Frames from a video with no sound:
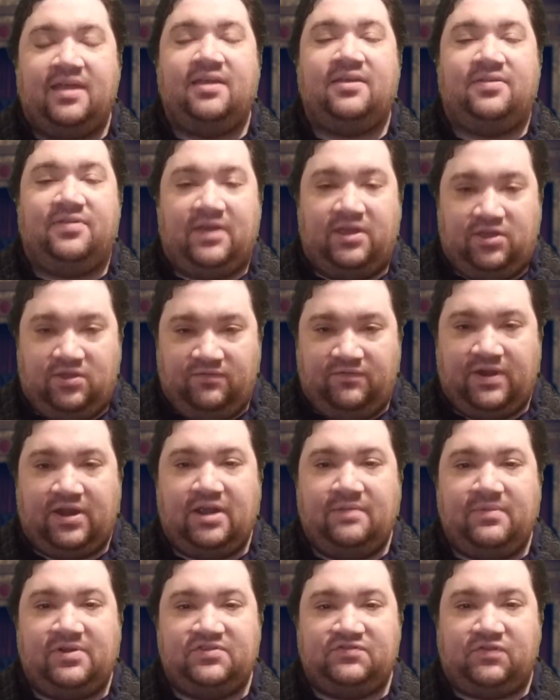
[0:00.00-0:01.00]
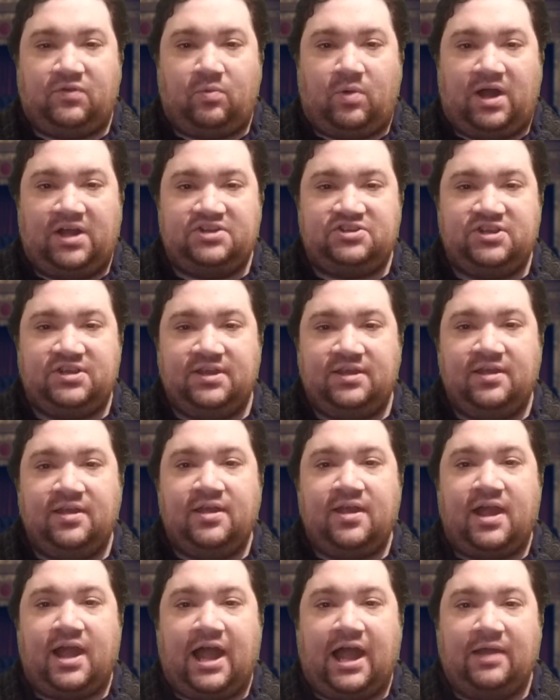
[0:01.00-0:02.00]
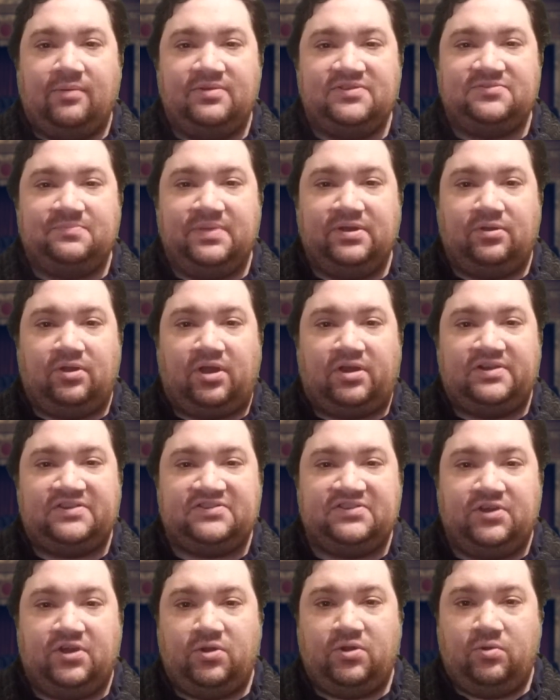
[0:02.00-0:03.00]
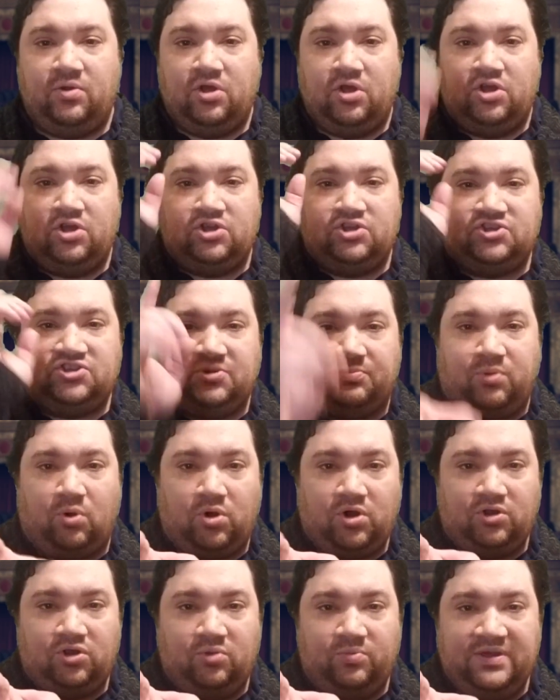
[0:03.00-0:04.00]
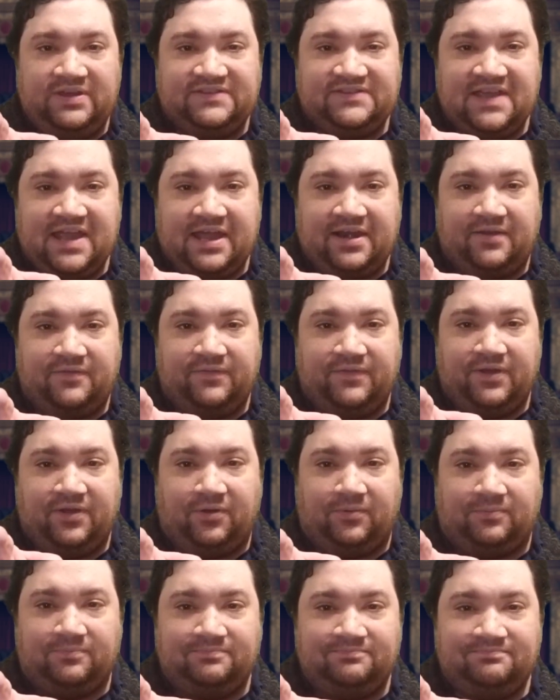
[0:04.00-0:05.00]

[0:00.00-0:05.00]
Thank you very much for watching. I was Bill Arsenault. Support Louisiana Film.